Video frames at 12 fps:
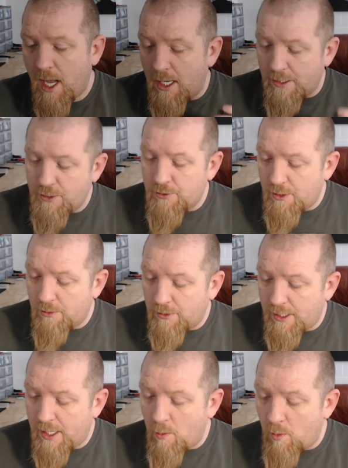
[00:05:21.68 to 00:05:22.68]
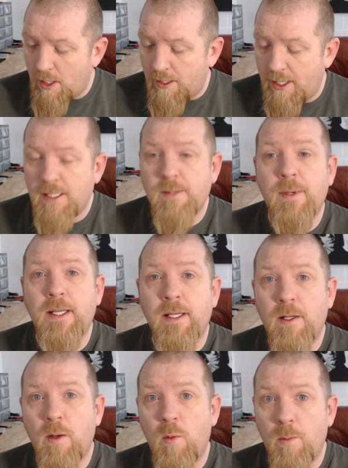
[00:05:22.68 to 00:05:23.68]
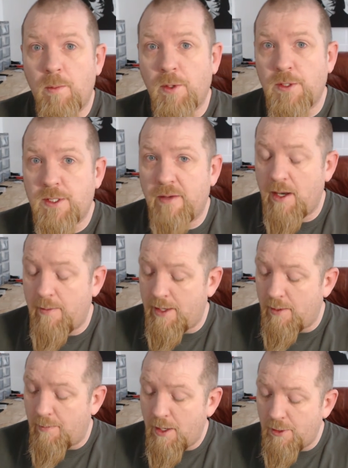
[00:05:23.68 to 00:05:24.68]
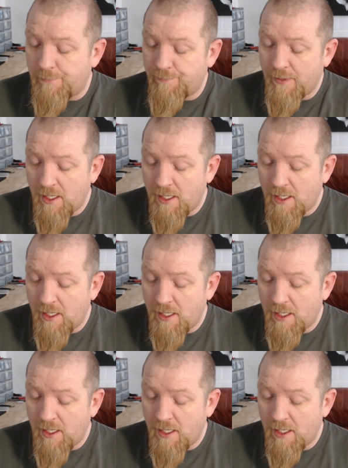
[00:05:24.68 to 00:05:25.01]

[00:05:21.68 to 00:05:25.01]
I just don't get why they had to make it a 1.7 ml pod.